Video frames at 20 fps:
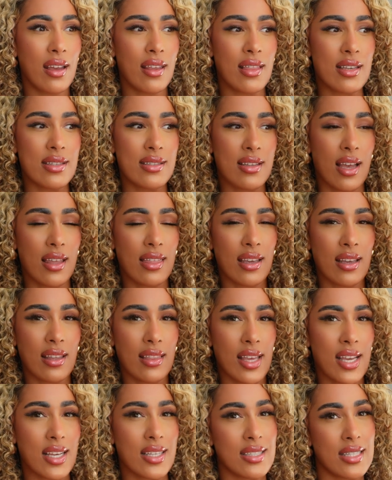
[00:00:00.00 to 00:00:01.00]
There's nothing
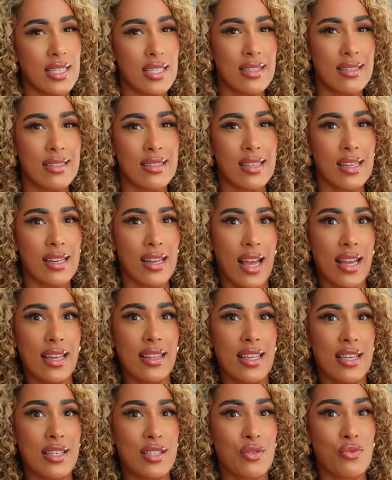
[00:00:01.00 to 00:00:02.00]
that exists
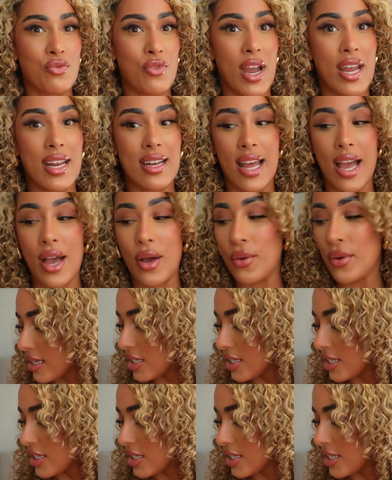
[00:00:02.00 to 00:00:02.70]
like this right now.